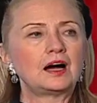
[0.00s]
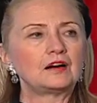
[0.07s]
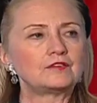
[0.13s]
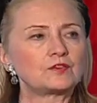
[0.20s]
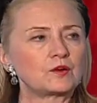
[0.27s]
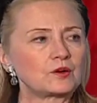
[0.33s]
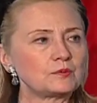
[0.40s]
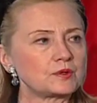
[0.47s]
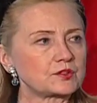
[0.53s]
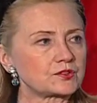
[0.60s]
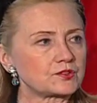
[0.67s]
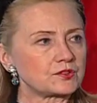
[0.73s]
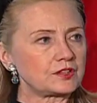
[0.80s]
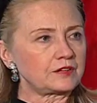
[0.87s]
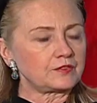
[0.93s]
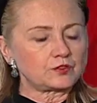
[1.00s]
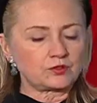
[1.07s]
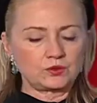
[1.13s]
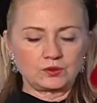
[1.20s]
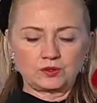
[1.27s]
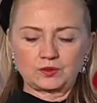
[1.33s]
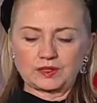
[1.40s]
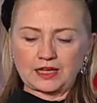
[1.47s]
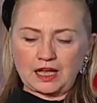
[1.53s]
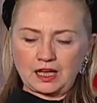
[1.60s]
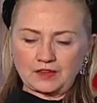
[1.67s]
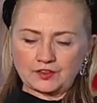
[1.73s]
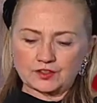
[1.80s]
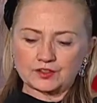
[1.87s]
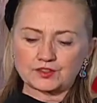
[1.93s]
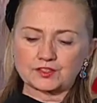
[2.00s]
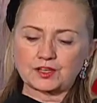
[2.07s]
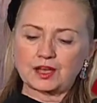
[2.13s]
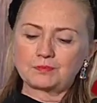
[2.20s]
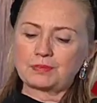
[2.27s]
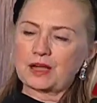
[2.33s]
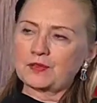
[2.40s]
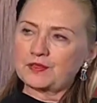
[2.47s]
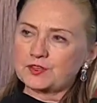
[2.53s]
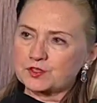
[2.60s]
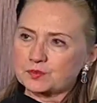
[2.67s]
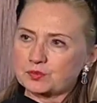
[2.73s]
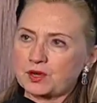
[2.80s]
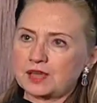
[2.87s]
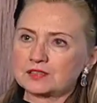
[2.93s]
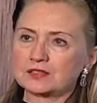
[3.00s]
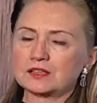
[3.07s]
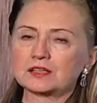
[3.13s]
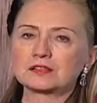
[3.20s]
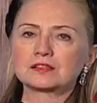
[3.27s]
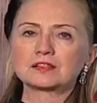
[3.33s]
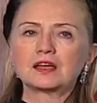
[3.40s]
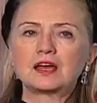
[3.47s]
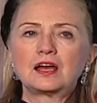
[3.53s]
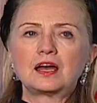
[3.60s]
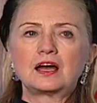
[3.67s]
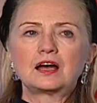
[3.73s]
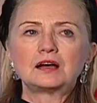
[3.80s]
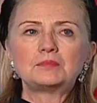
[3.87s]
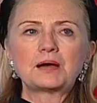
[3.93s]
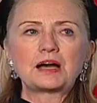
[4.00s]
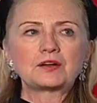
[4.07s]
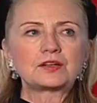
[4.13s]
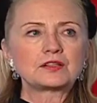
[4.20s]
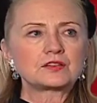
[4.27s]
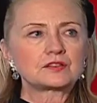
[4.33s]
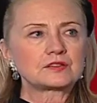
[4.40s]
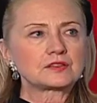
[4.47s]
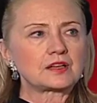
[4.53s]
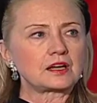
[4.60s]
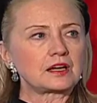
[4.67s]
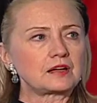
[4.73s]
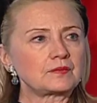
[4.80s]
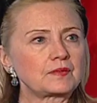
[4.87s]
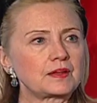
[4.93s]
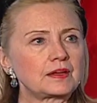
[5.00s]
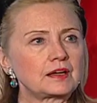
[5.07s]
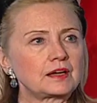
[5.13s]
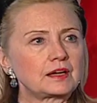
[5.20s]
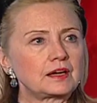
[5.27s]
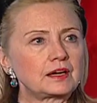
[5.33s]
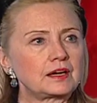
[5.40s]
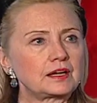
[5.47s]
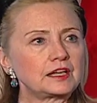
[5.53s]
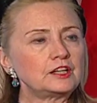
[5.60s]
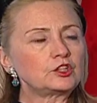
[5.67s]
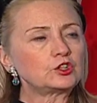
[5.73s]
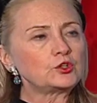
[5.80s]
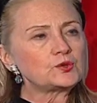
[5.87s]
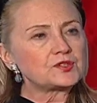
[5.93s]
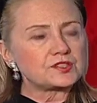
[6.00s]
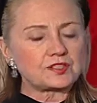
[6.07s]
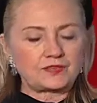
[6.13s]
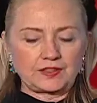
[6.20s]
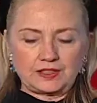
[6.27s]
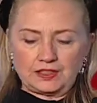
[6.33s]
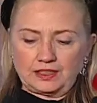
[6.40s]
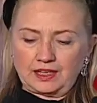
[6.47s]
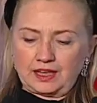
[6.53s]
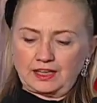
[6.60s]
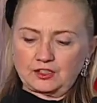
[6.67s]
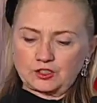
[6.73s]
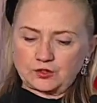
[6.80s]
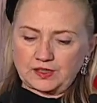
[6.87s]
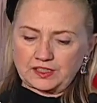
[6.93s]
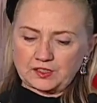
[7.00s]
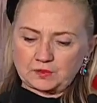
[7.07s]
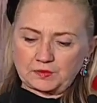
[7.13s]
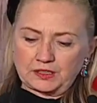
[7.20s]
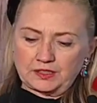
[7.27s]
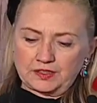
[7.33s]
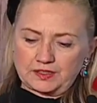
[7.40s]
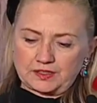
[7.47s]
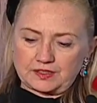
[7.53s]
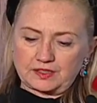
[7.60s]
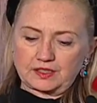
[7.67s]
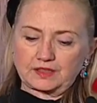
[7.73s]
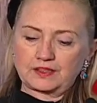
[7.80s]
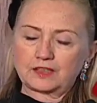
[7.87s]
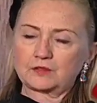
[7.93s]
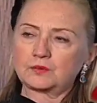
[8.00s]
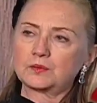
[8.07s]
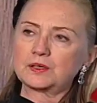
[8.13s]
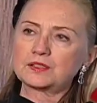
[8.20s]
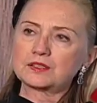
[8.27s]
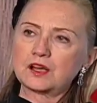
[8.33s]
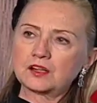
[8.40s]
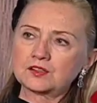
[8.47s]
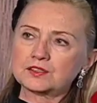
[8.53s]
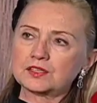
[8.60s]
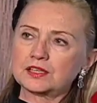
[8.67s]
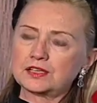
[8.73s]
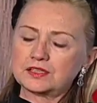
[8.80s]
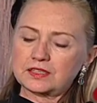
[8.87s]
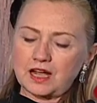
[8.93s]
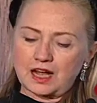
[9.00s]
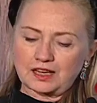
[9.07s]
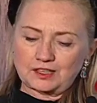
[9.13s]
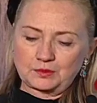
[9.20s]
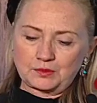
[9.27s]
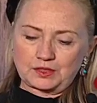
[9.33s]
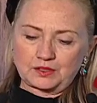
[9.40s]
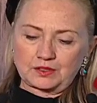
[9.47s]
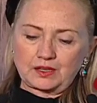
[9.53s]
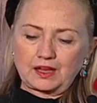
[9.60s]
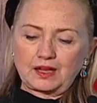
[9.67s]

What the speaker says: Foreign Minister Davutoğlu, and others about this process, about its inclusivity and transparency that results in a document